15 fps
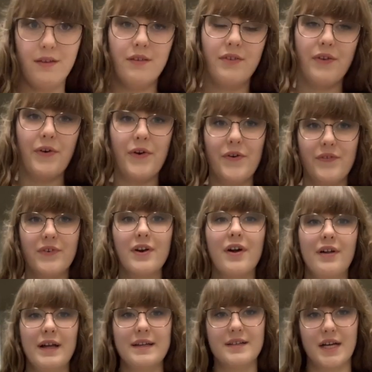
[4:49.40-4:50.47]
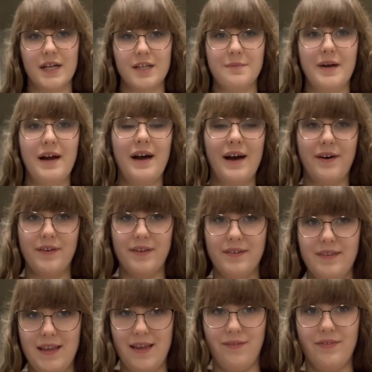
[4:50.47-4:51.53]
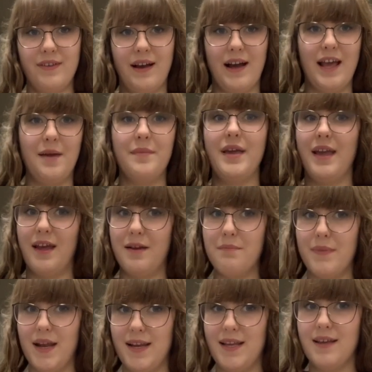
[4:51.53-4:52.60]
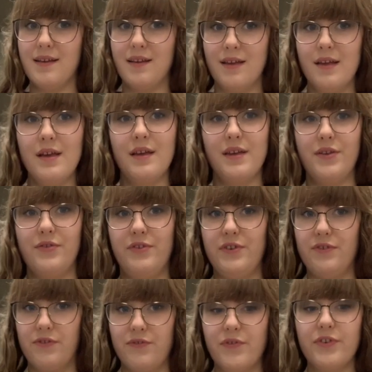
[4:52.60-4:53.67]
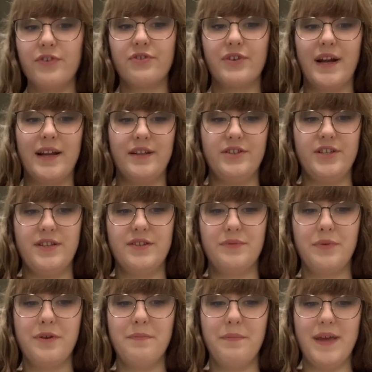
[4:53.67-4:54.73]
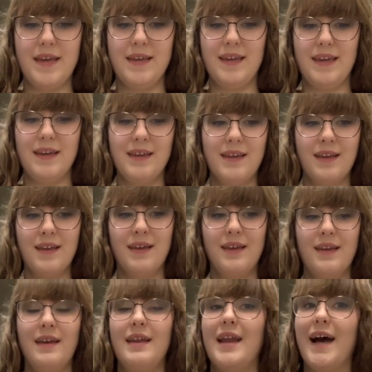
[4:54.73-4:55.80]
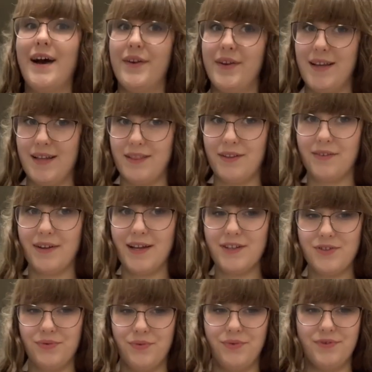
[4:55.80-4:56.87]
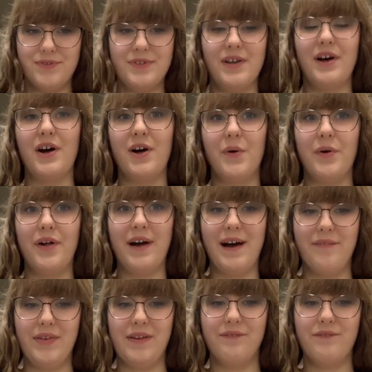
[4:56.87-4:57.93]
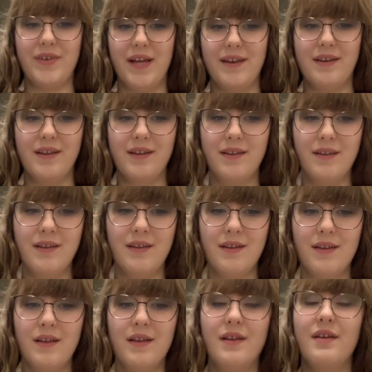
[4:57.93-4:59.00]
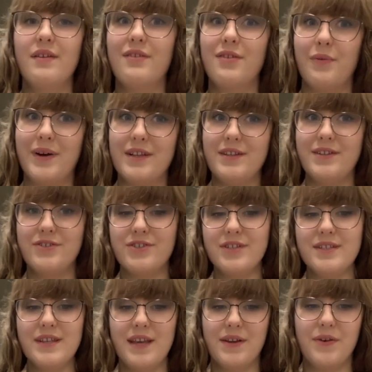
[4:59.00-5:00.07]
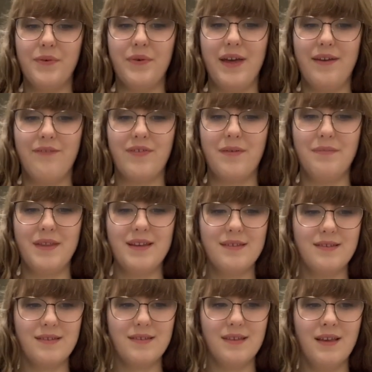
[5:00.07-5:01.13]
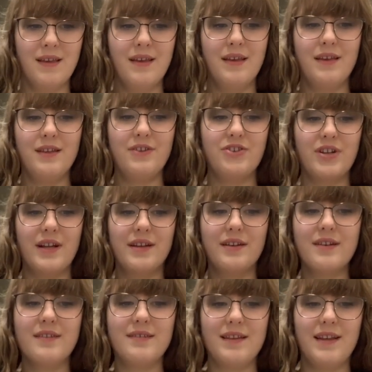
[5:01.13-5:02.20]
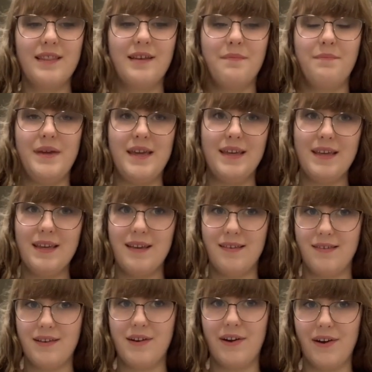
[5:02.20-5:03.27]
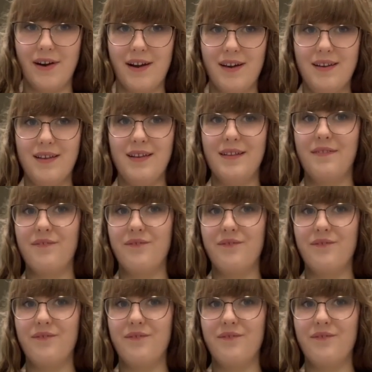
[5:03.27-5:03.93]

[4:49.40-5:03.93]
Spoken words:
So overall, I talked about how to save time and money, use useful strategies when baking, and how to get the right tools, all while having fun. So what you should take away from this, you should understand that baking isn't hard, it's